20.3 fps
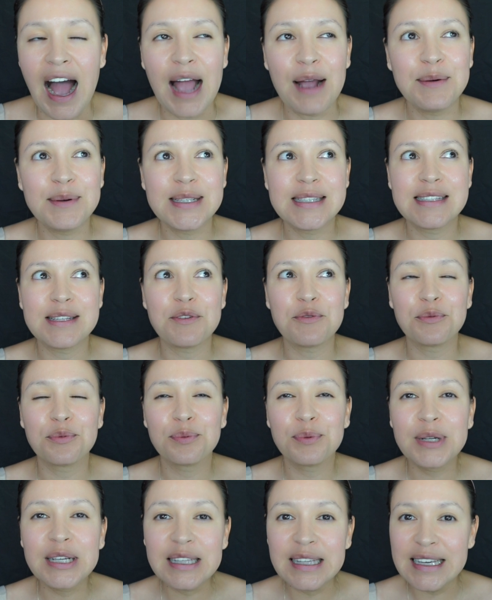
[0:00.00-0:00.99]
I was
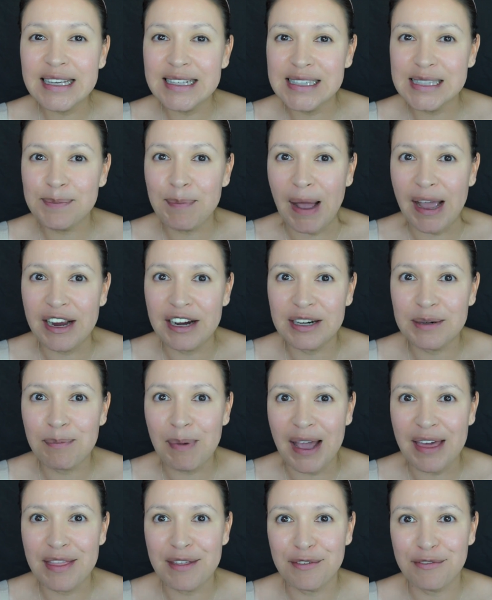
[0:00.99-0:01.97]
really inspired
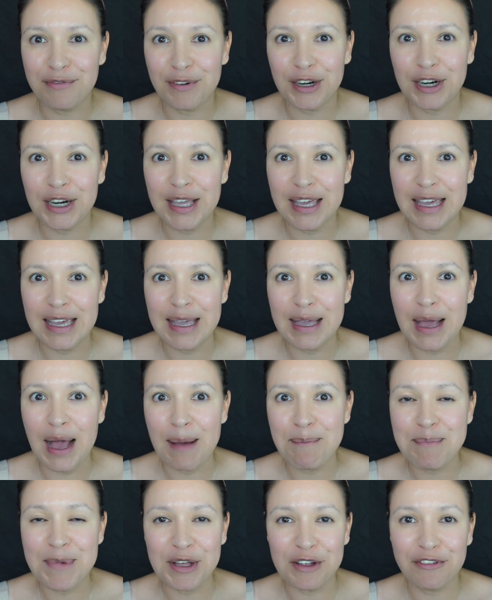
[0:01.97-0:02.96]
by the Fergie
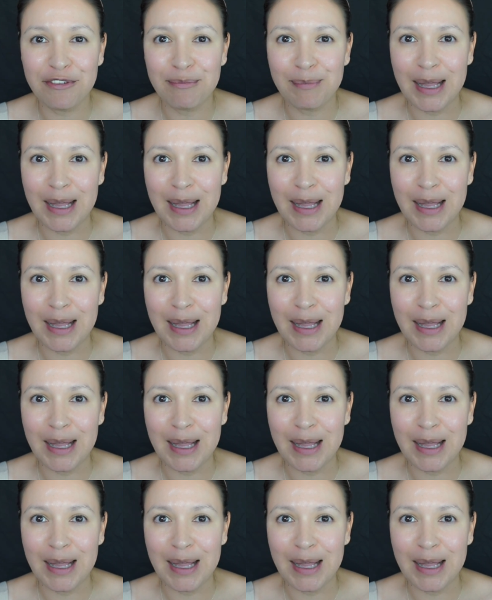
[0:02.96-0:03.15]
M.I.L.F.